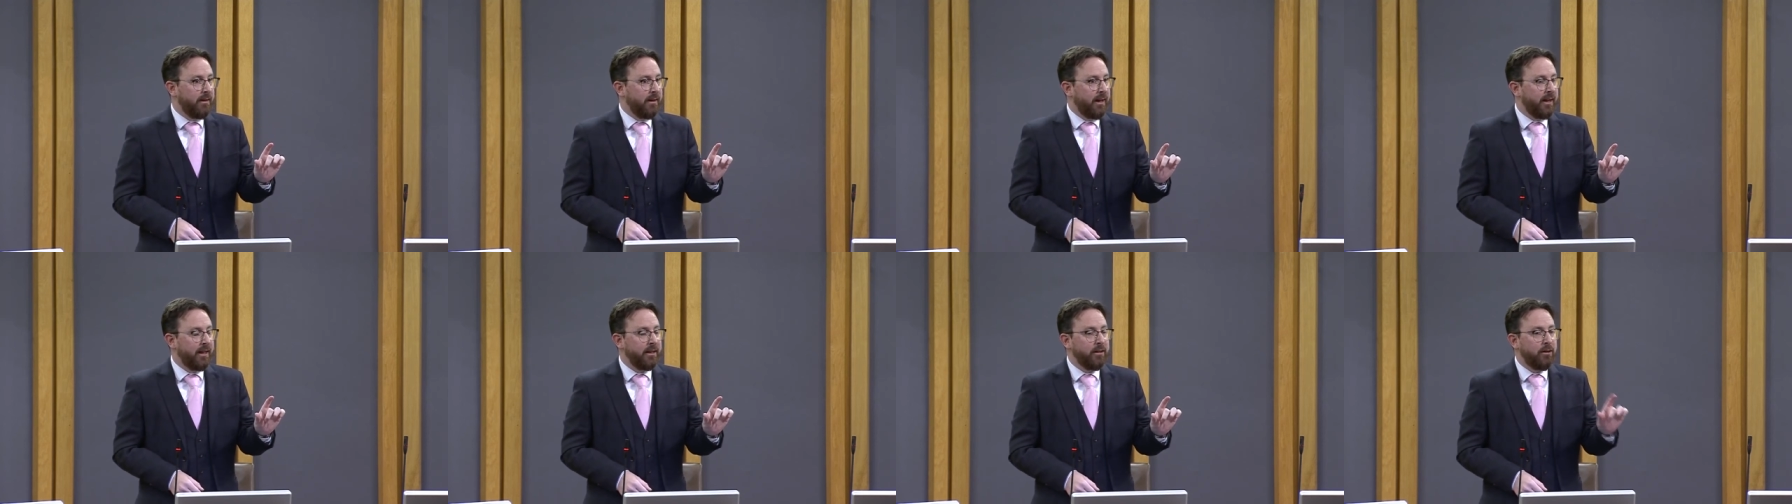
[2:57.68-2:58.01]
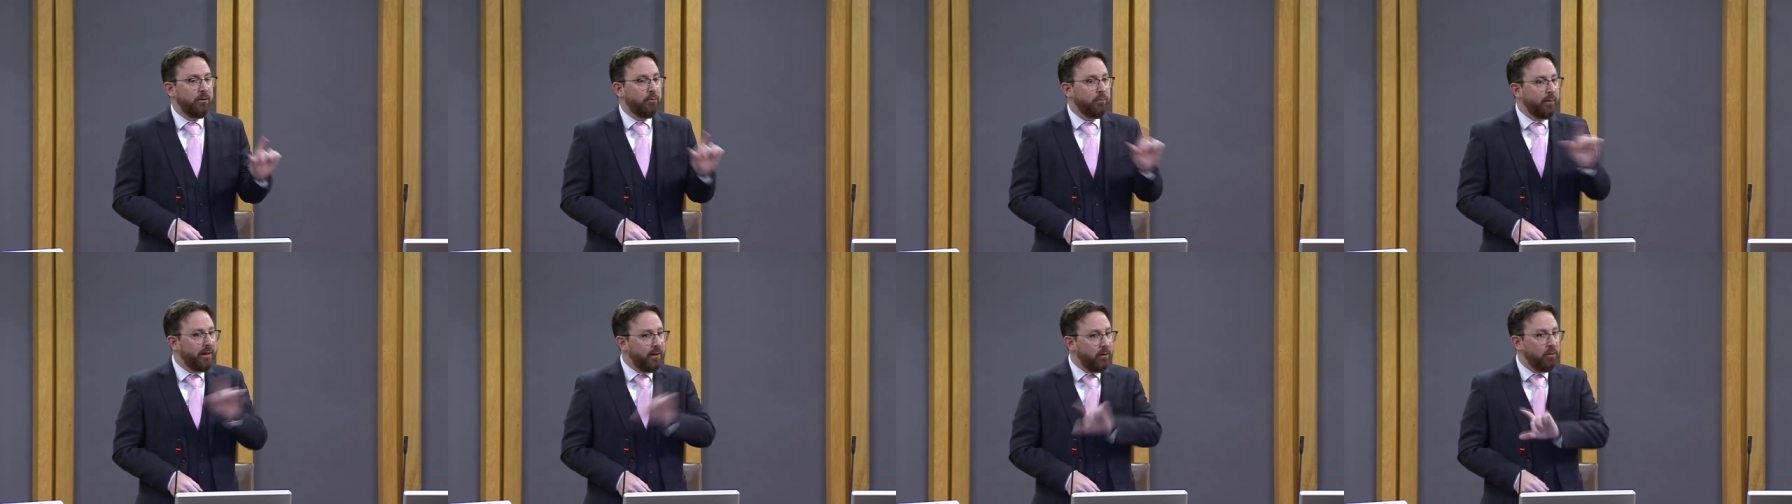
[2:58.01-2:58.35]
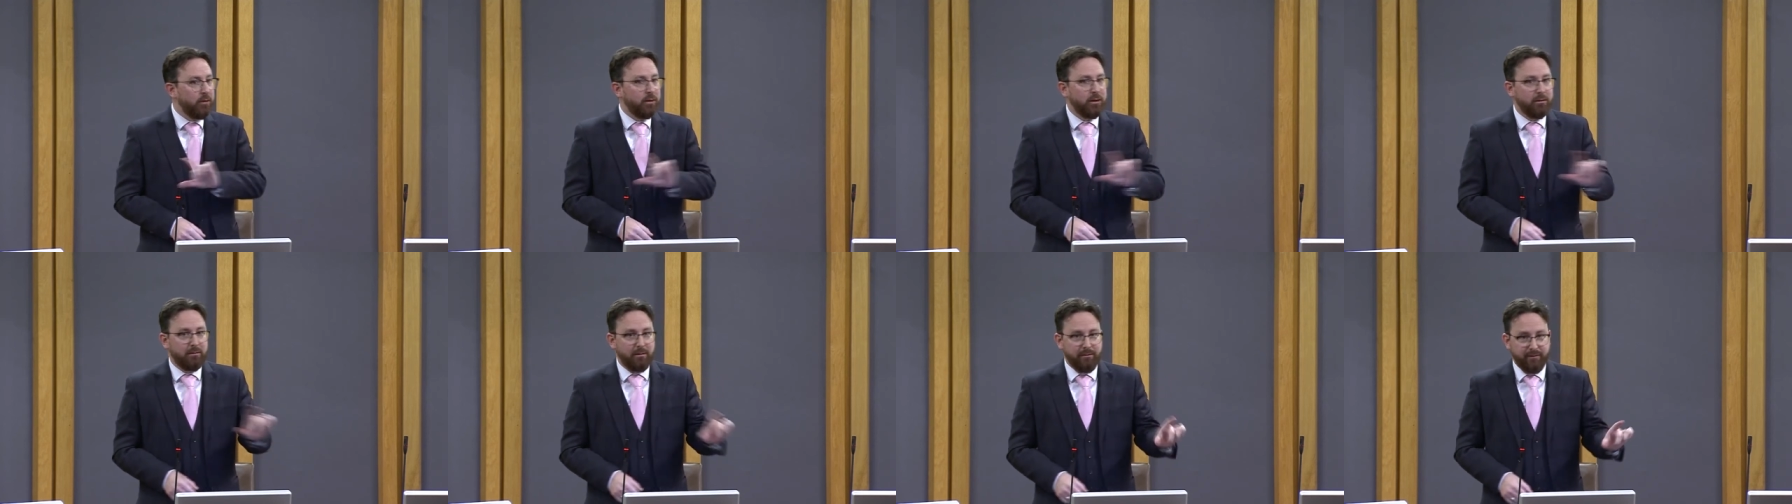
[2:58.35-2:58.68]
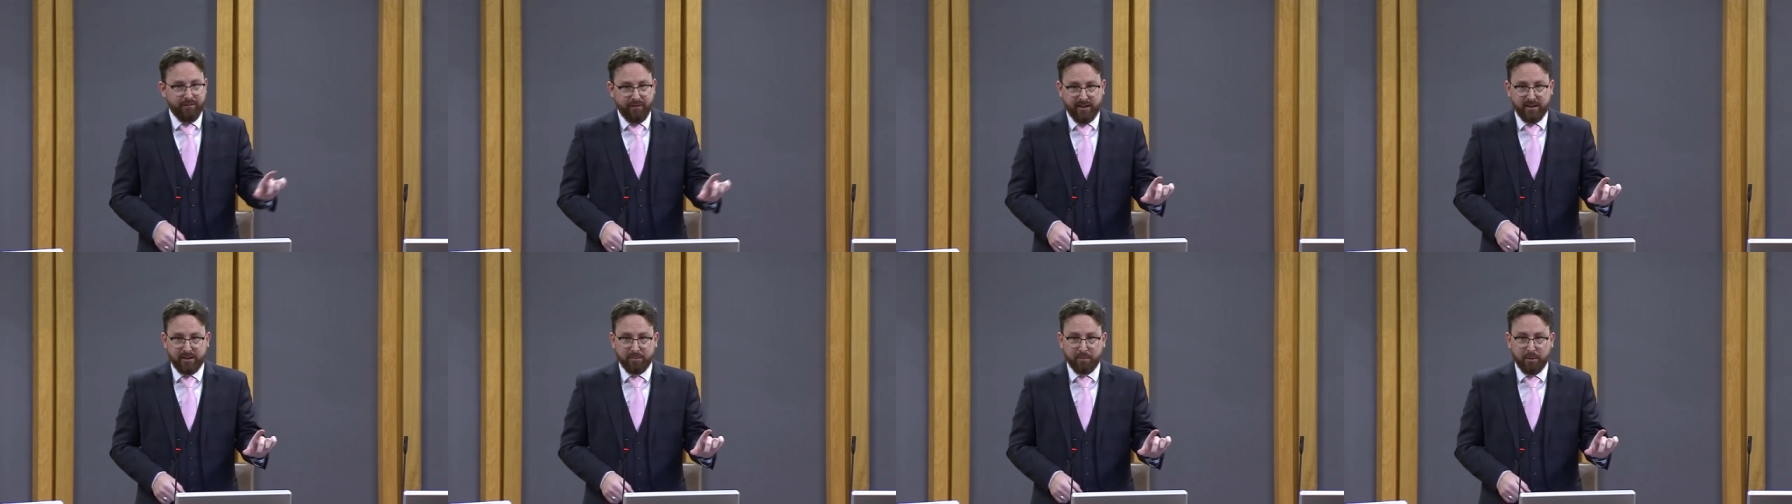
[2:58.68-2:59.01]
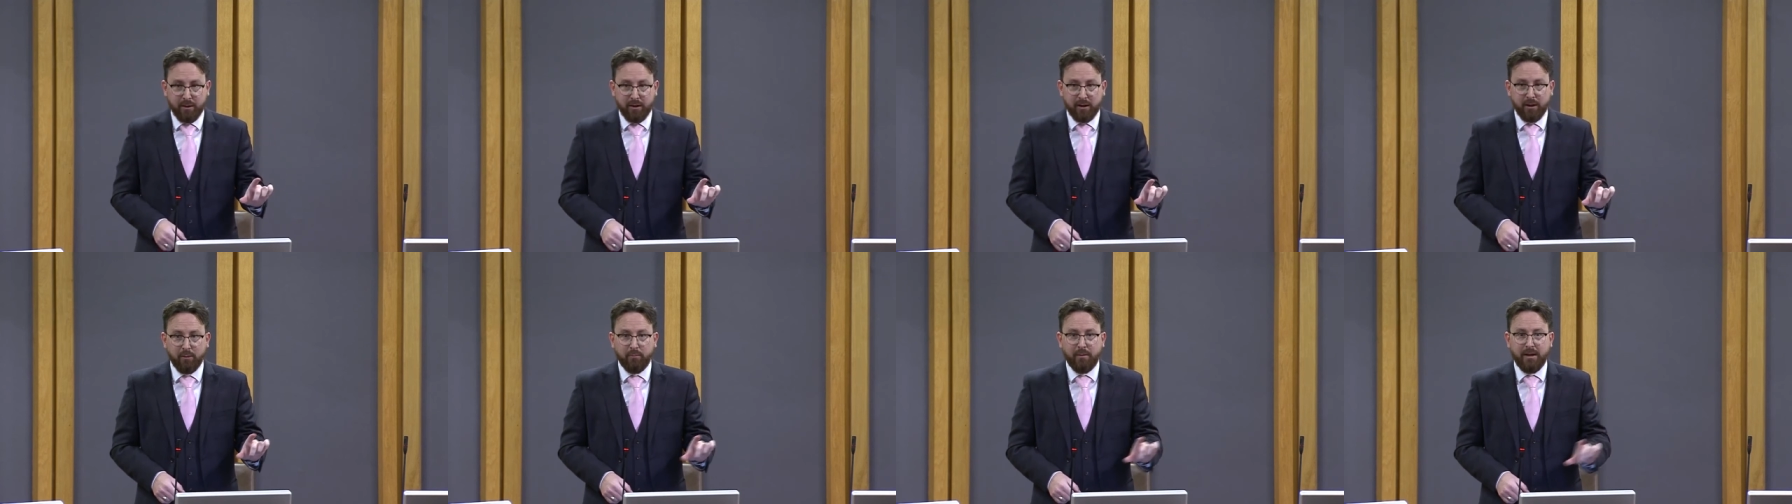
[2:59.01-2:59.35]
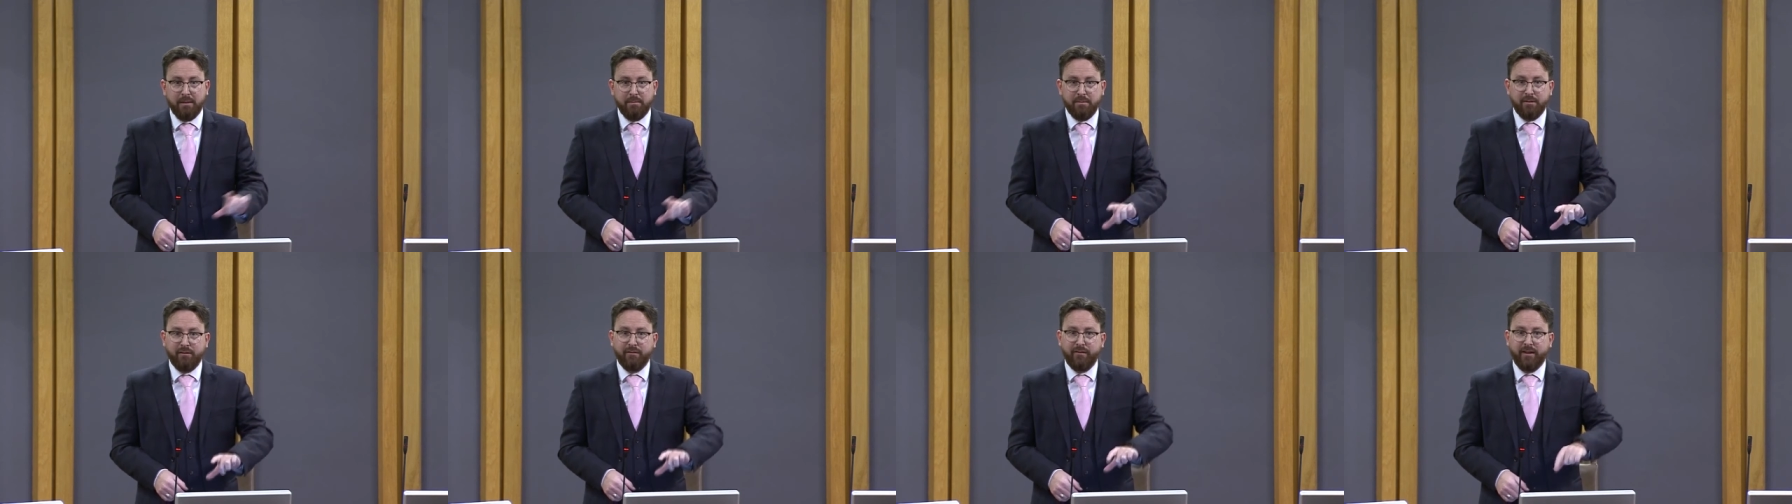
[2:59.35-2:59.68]
And I know we all go on Facebook and
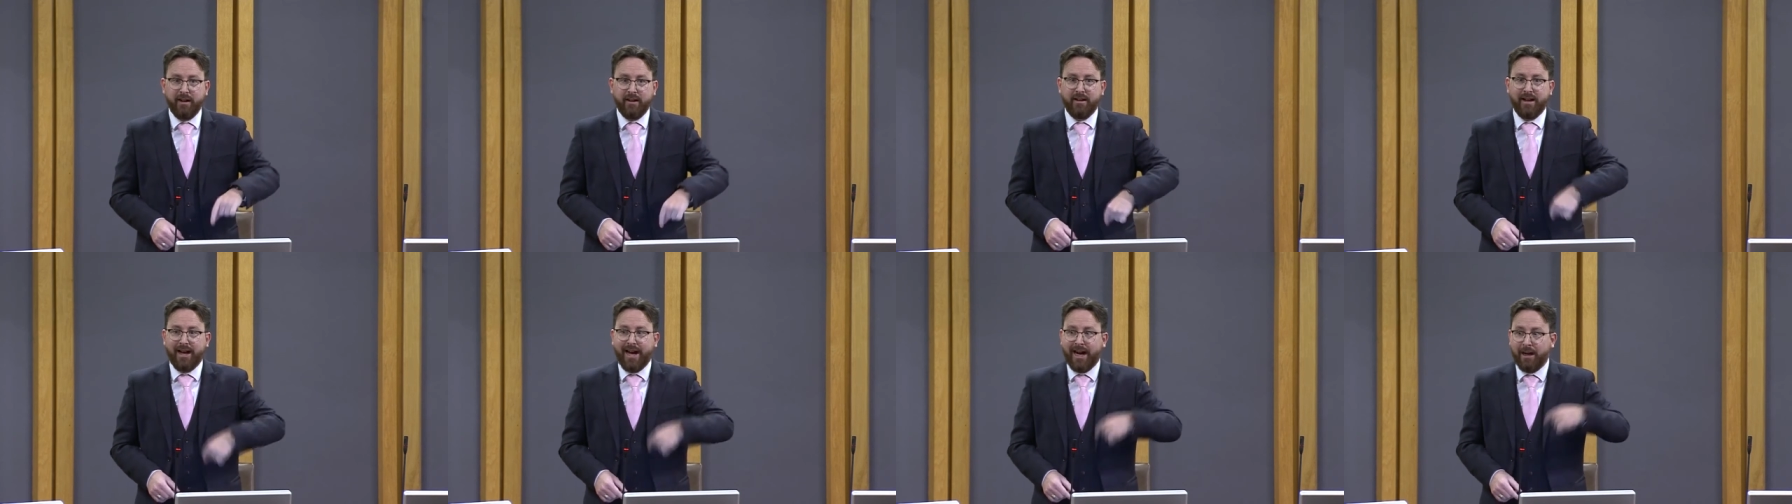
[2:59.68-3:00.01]
we provide